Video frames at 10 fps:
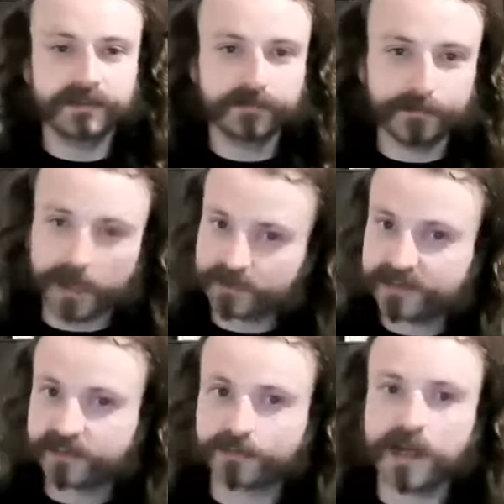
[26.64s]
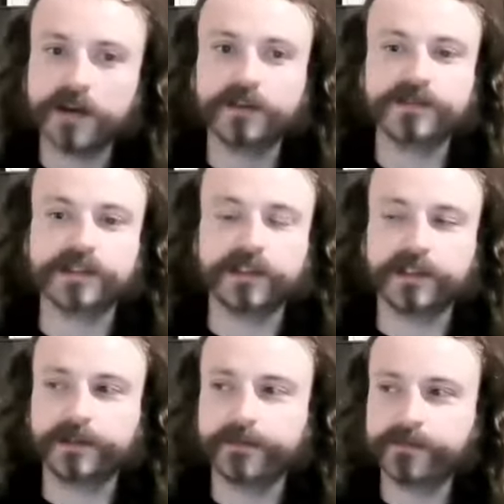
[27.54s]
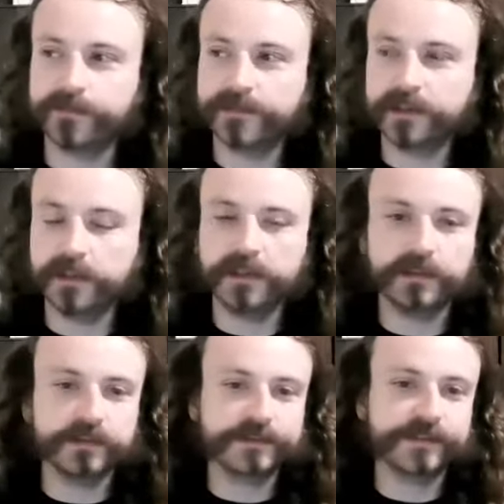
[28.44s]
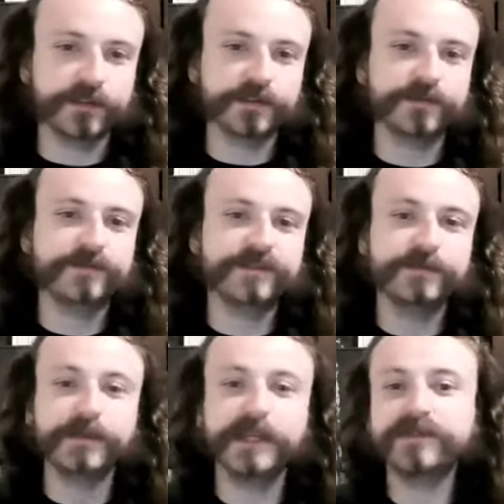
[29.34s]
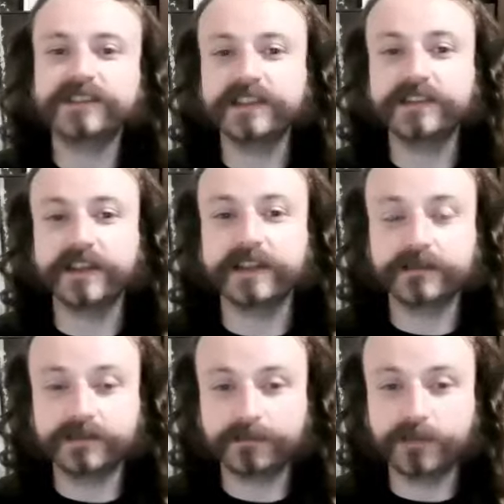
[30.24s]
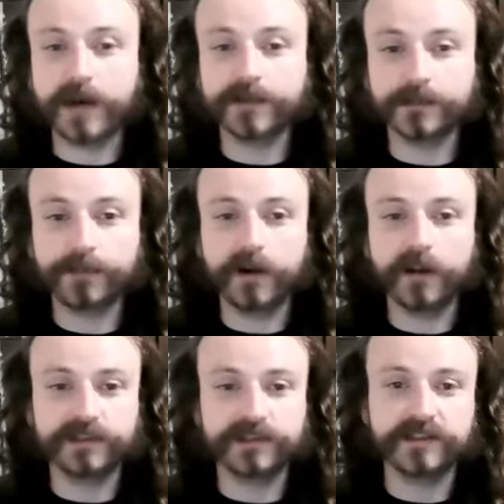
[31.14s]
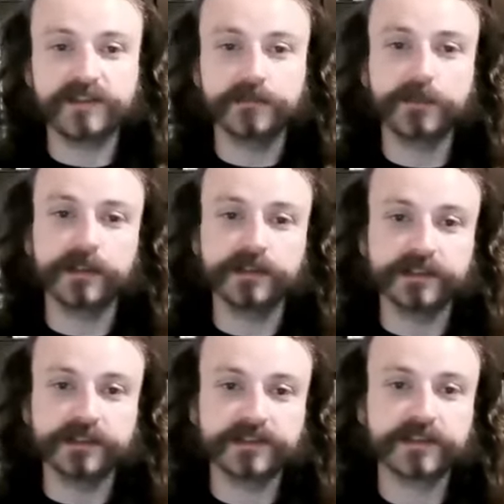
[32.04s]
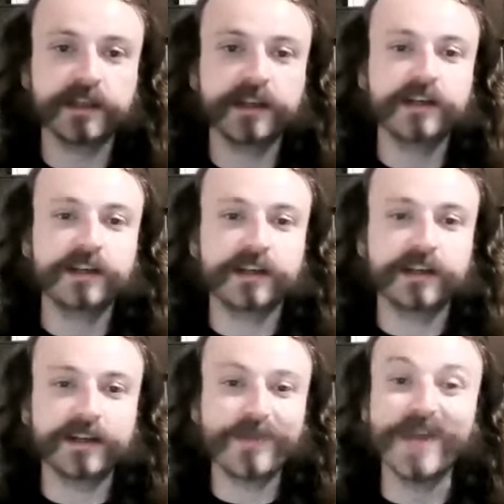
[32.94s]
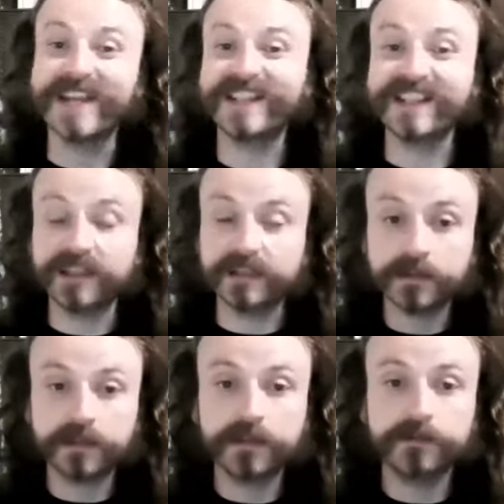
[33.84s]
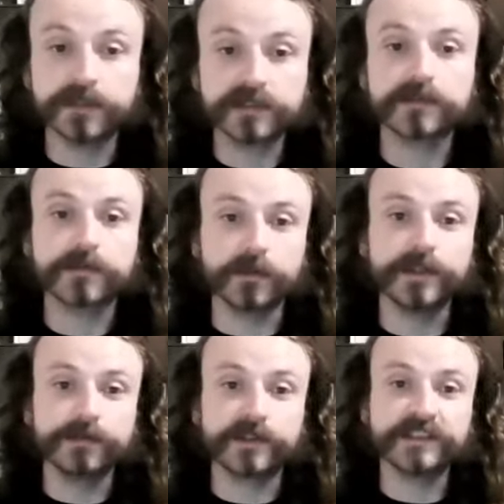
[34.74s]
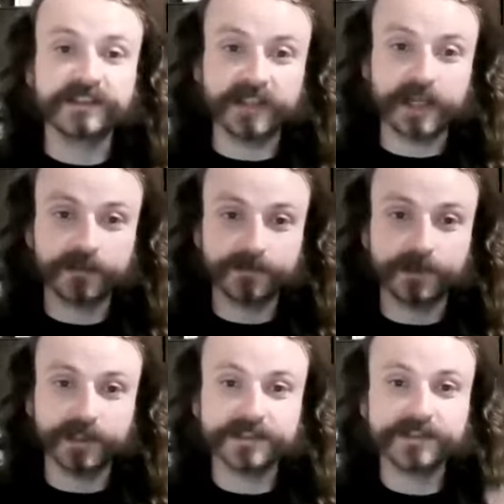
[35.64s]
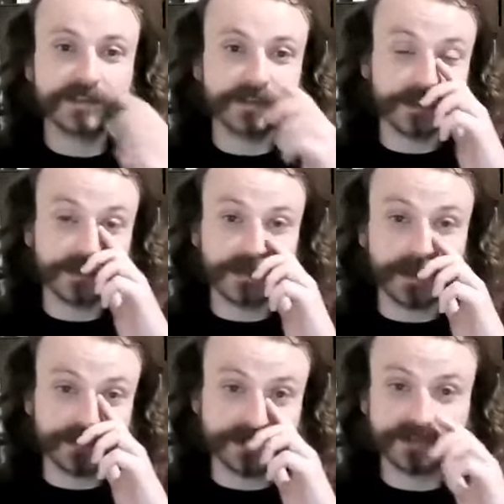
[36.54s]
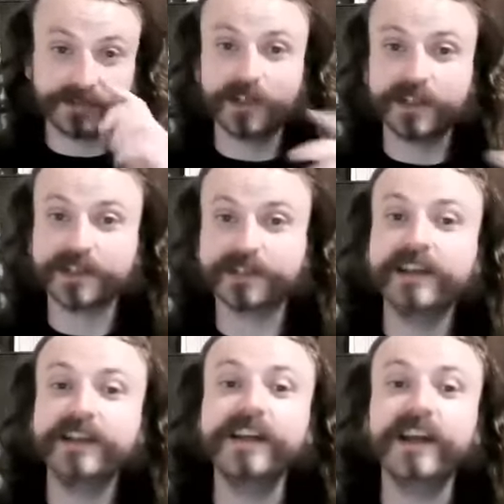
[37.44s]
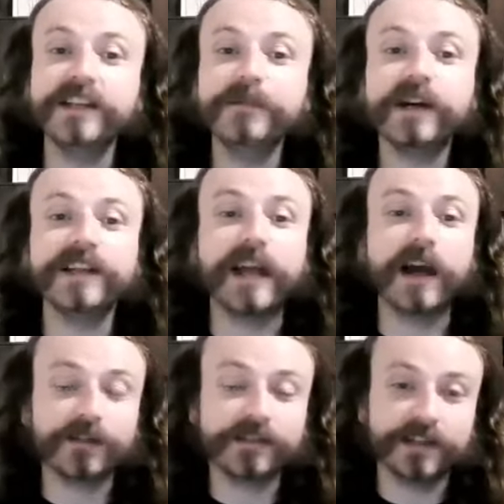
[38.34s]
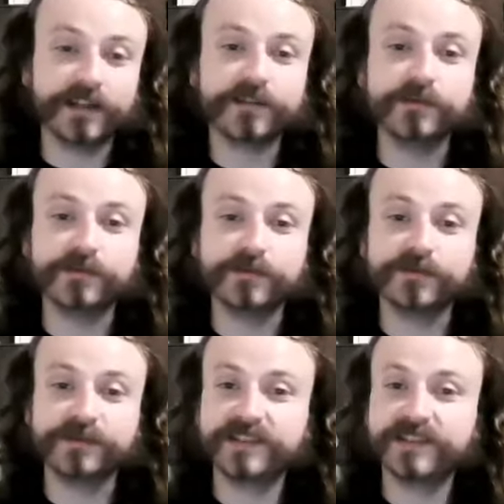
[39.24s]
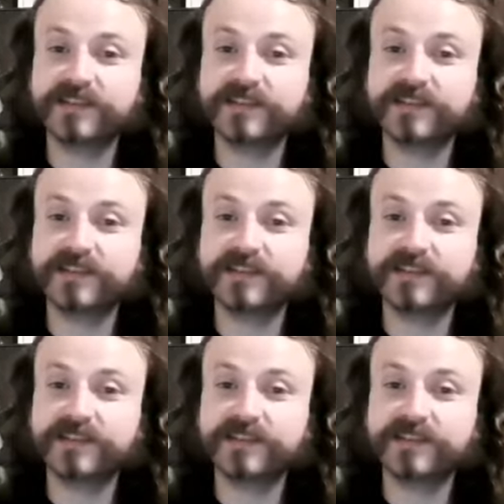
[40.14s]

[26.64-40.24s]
bouncing around. So you may have seen like prominent politicians and pundits thanking Mr. Floyd for his sacrifice. And I just want to, anybody out there who's